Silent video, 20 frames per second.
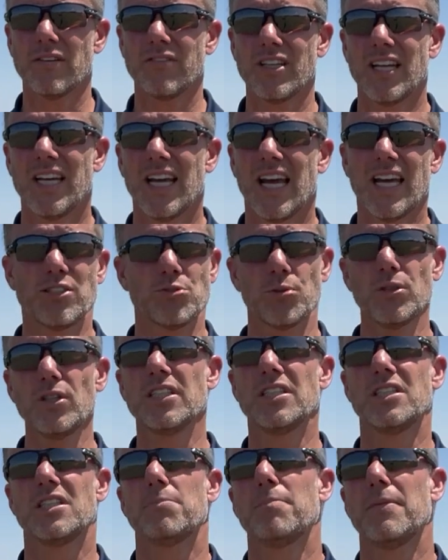of it has
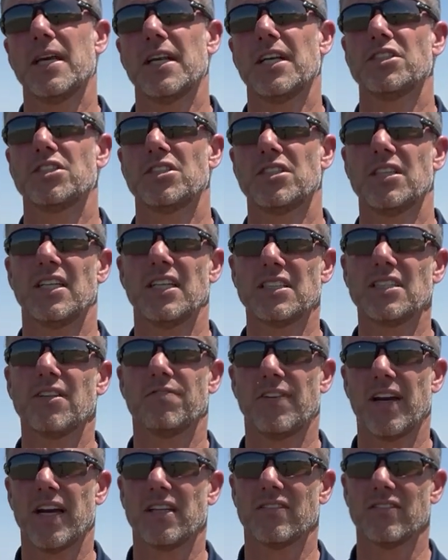really diminished its
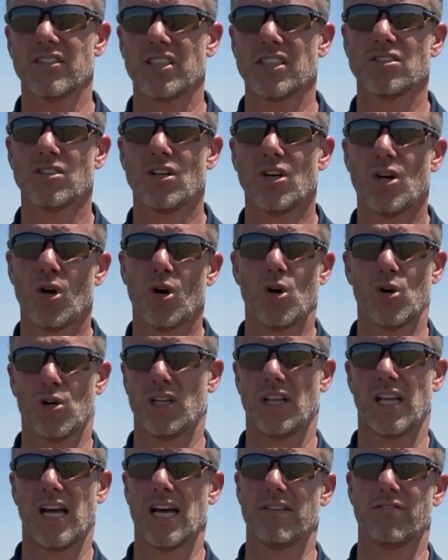effectiveness on
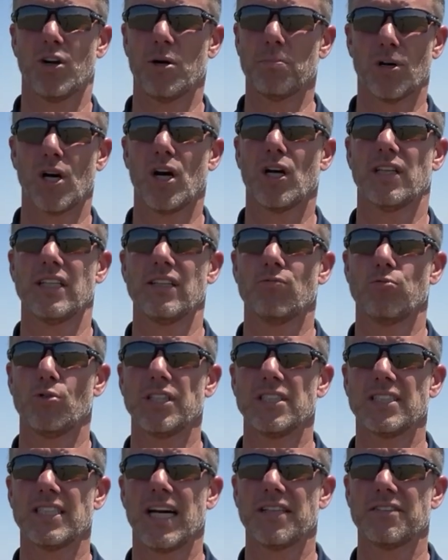a lot of our broadleaf
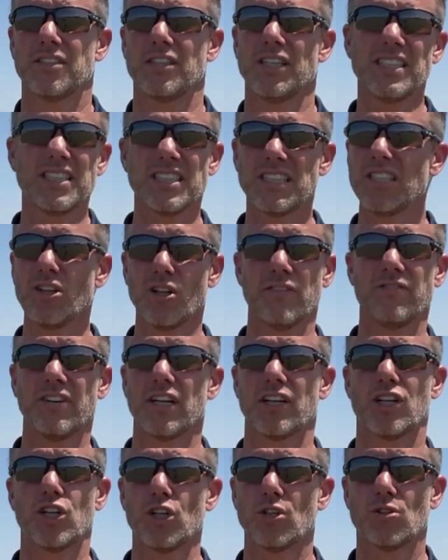weeds out there. It's still a
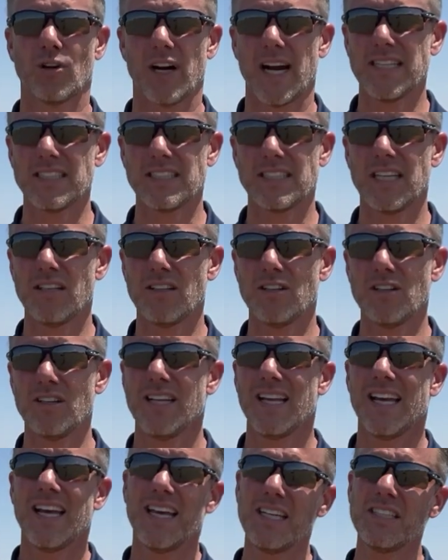very good grass killer,
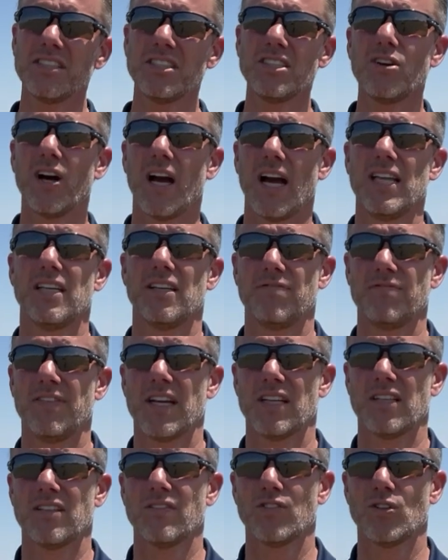and it's still highly
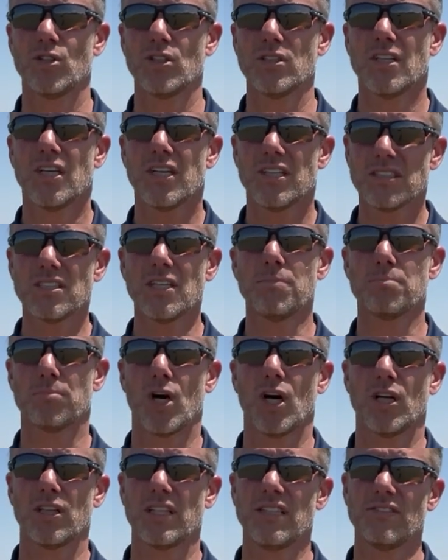effective on some
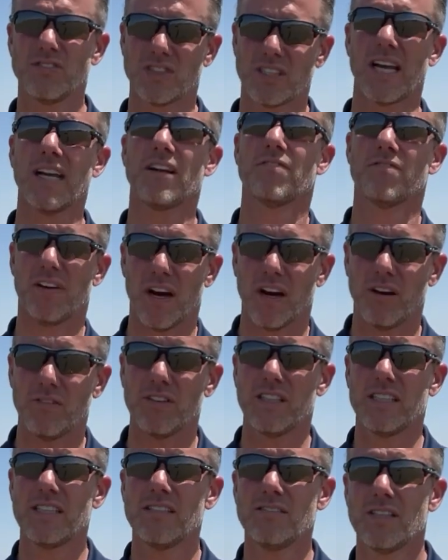broadleafs like
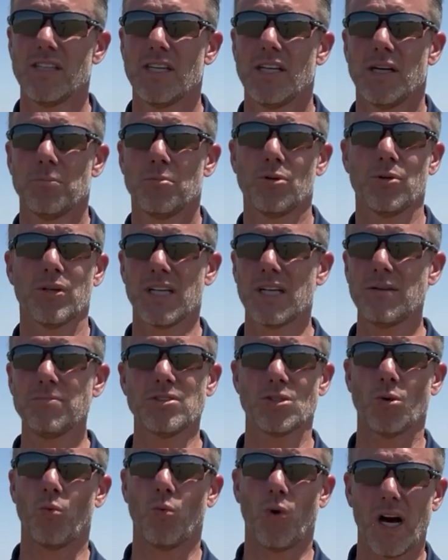velvetleaf. But when it
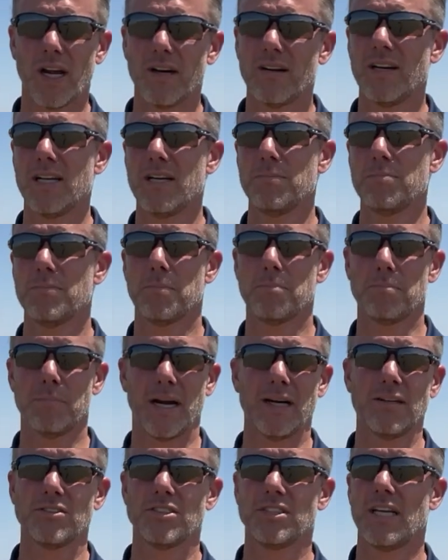comes to water hemp,
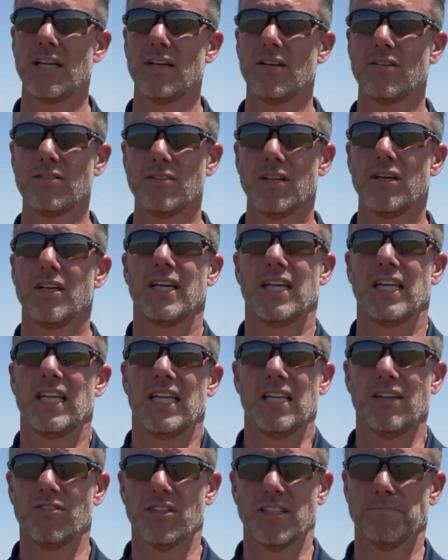mare's tail,
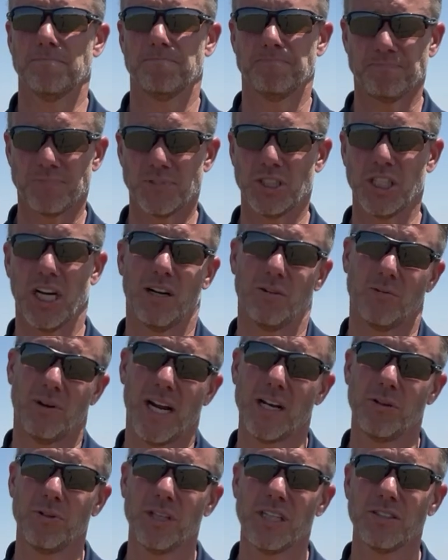even giant
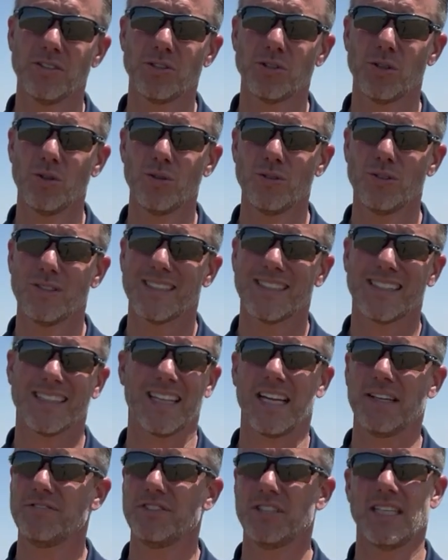ragweed control,
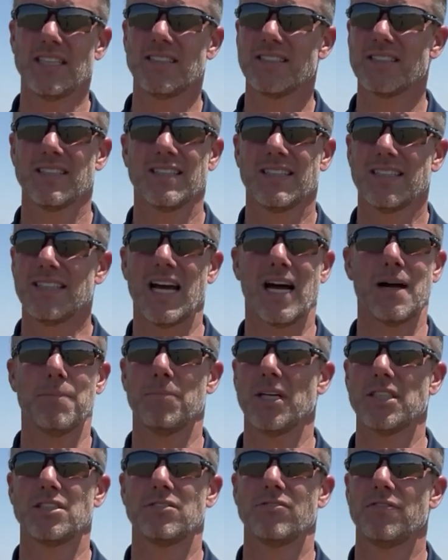glyphosate's not
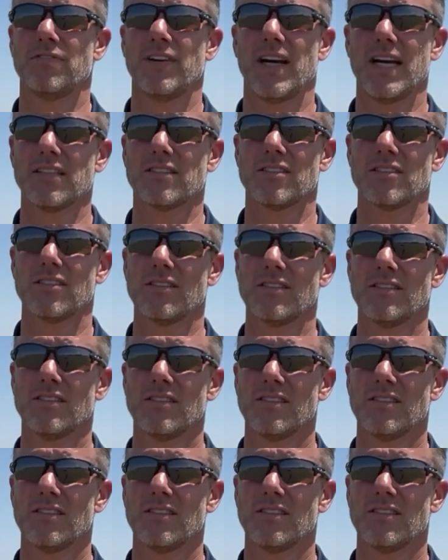much of a factor.